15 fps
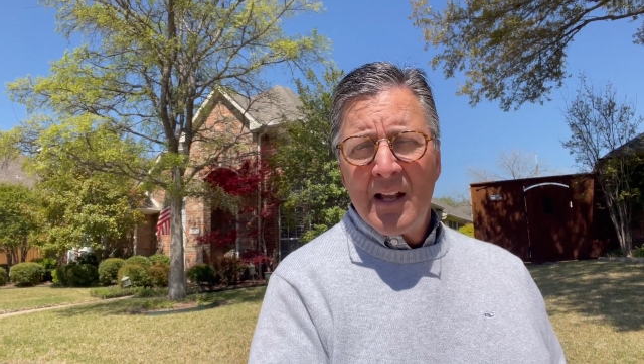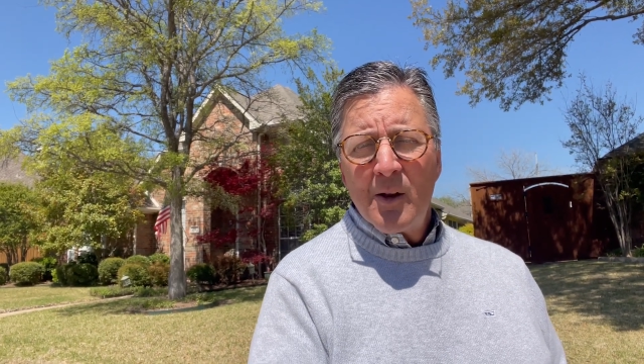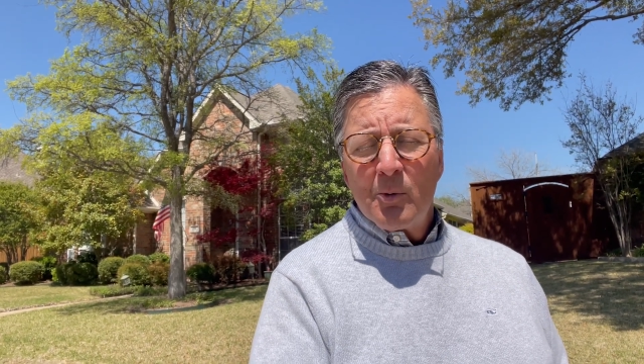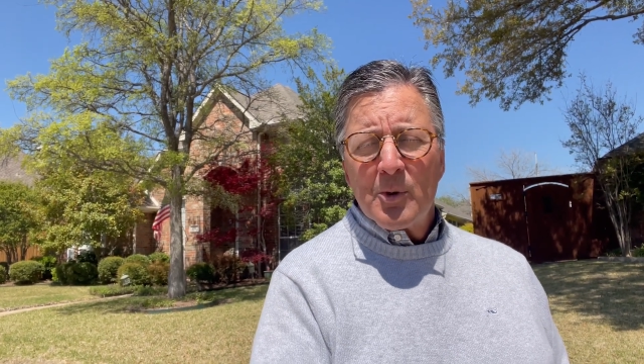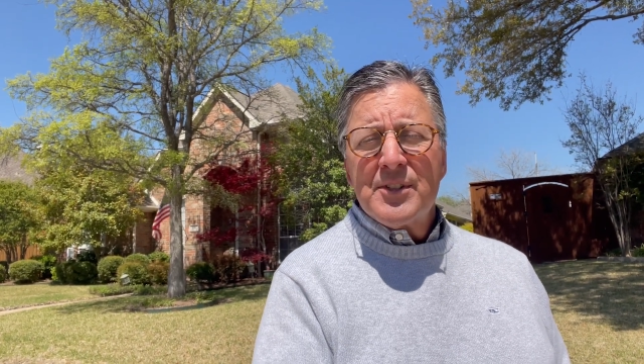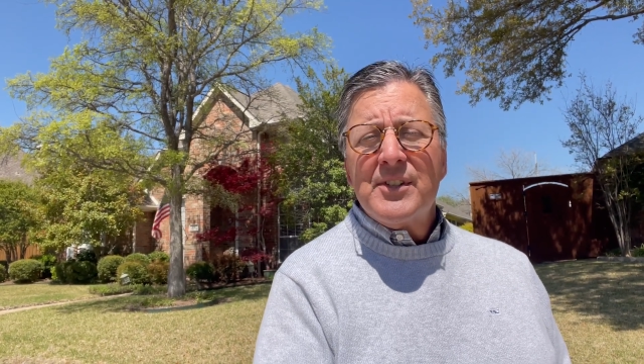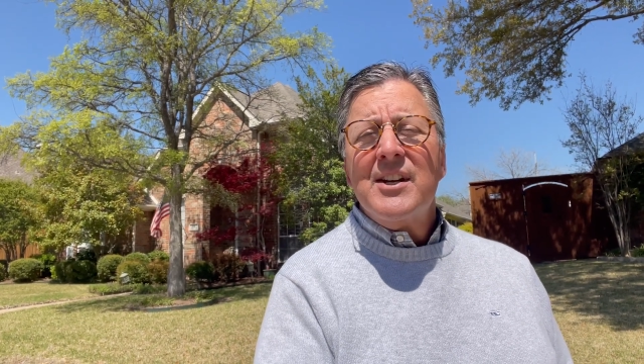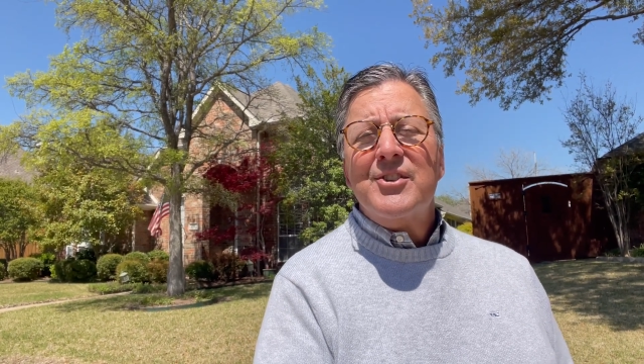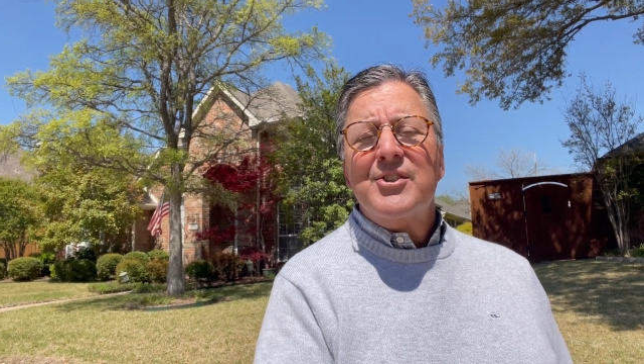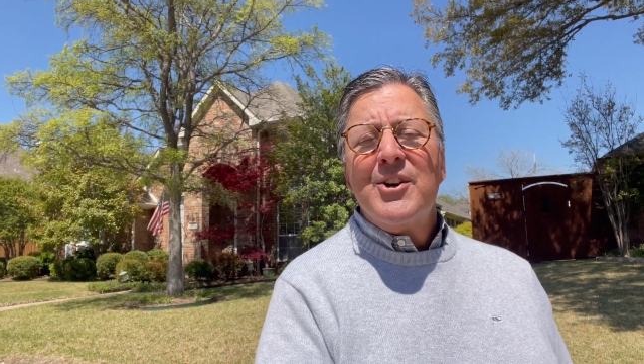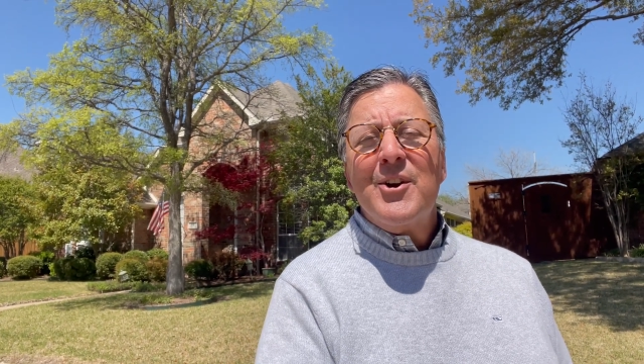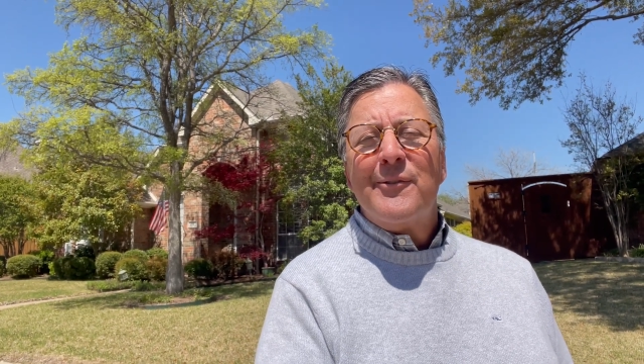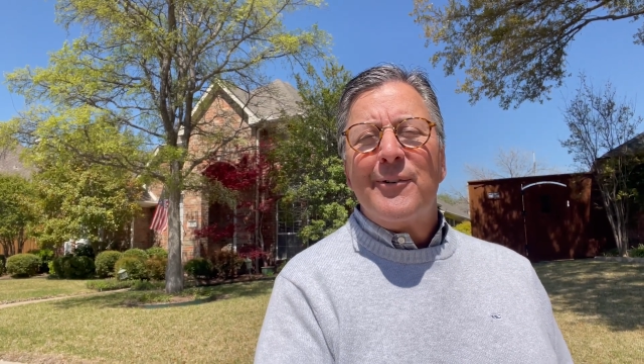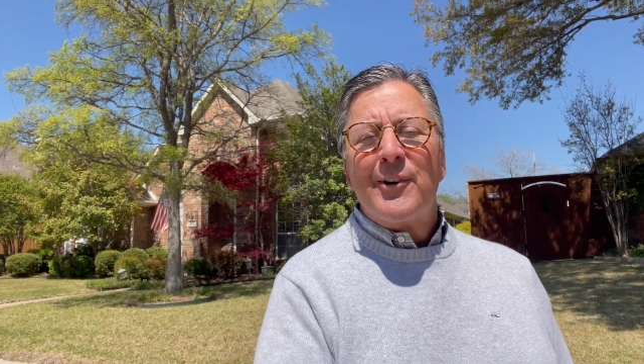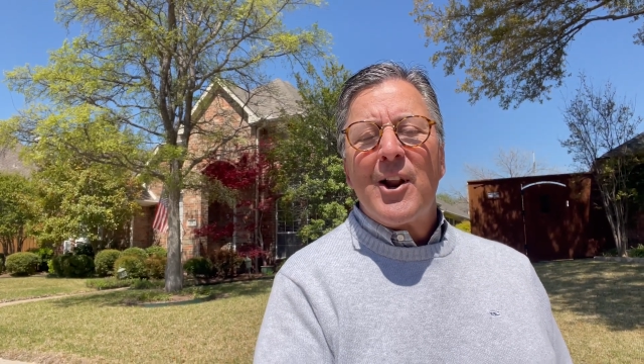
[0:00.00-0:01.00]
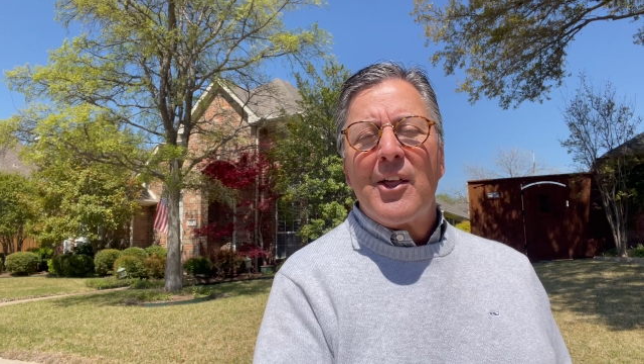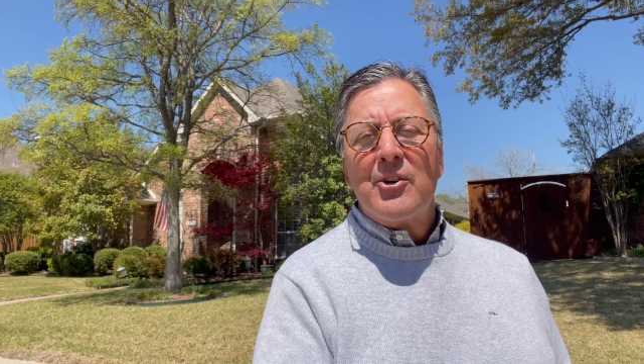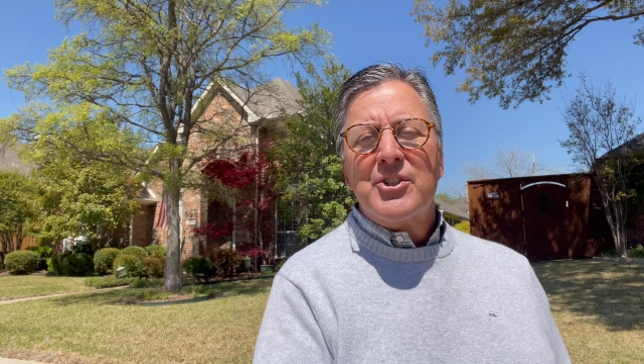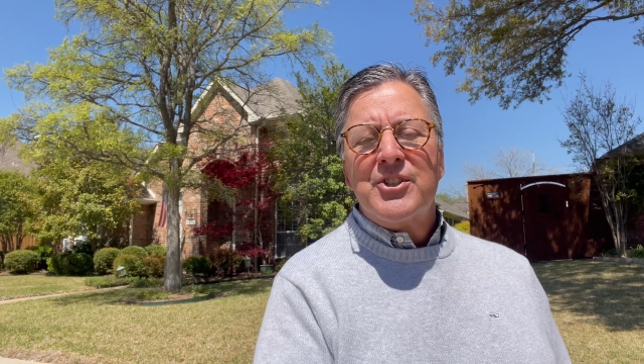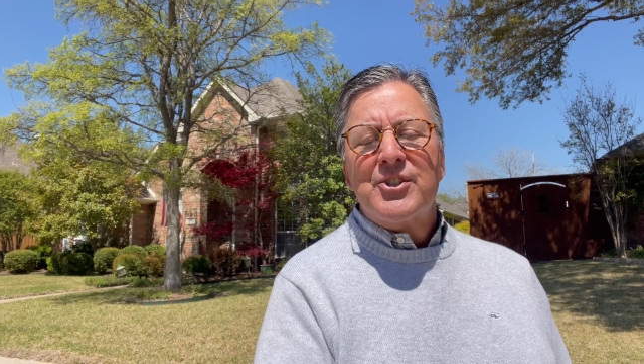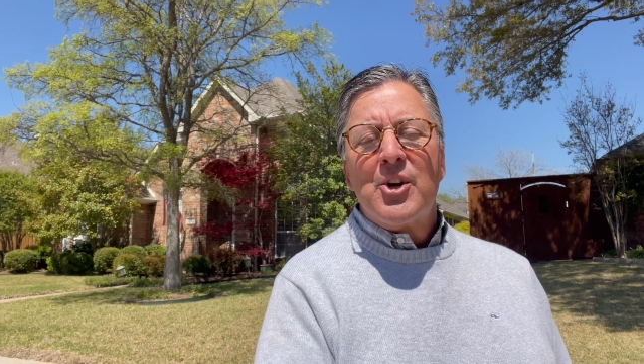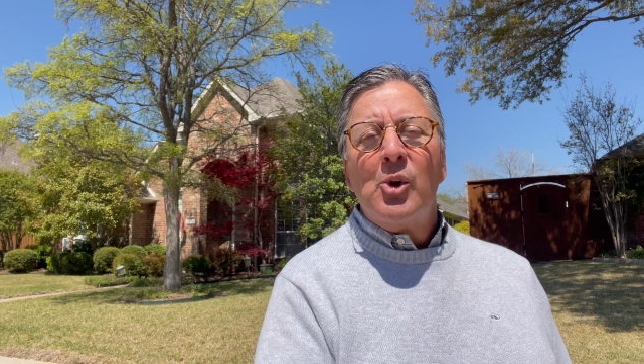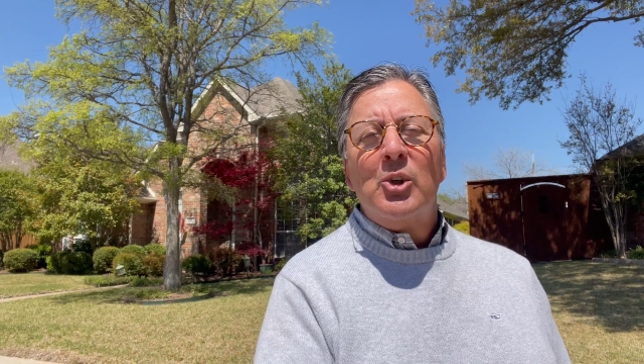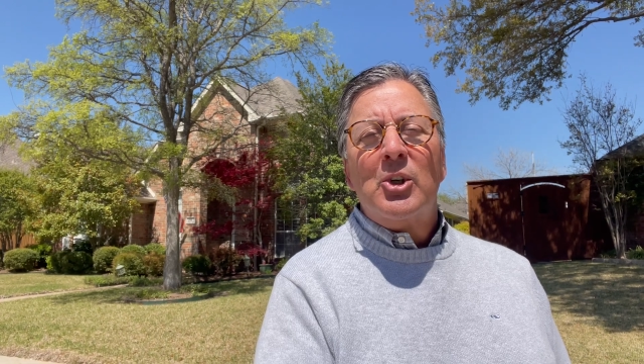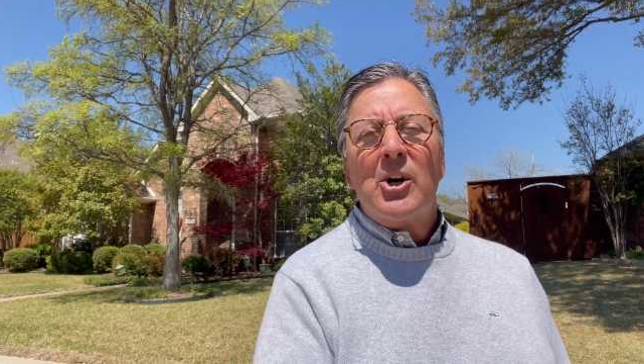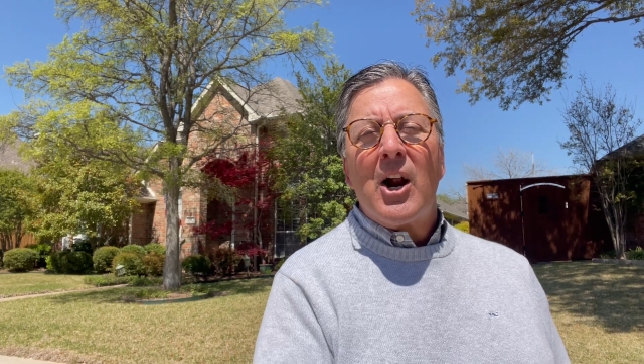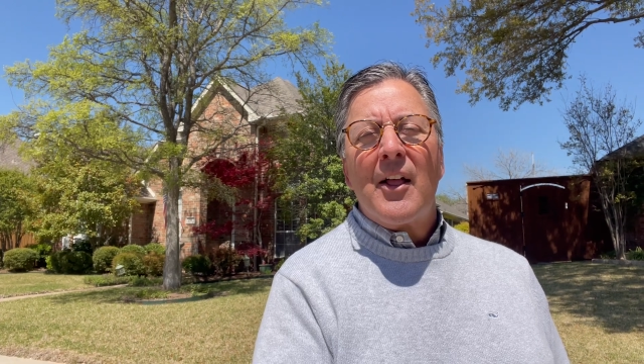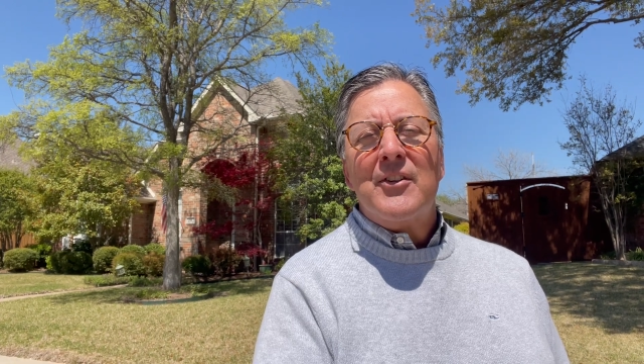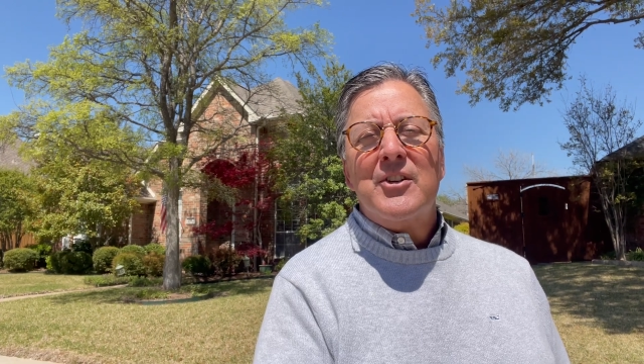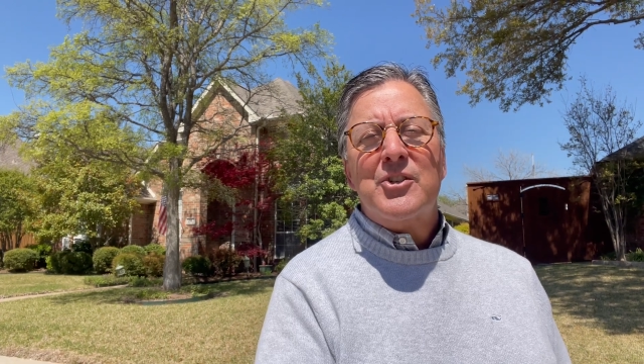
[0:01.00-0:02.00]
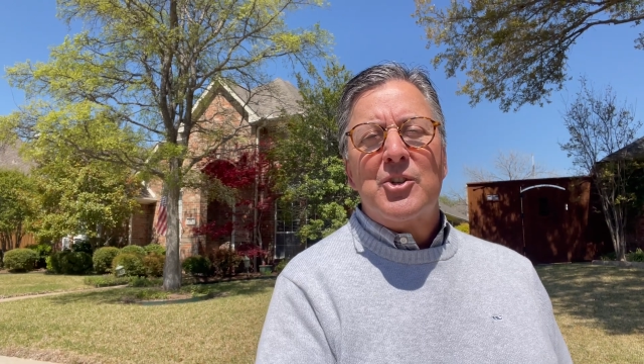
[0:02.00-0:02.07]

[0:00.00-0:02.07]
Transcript: We'll see you soon for another Stoler on the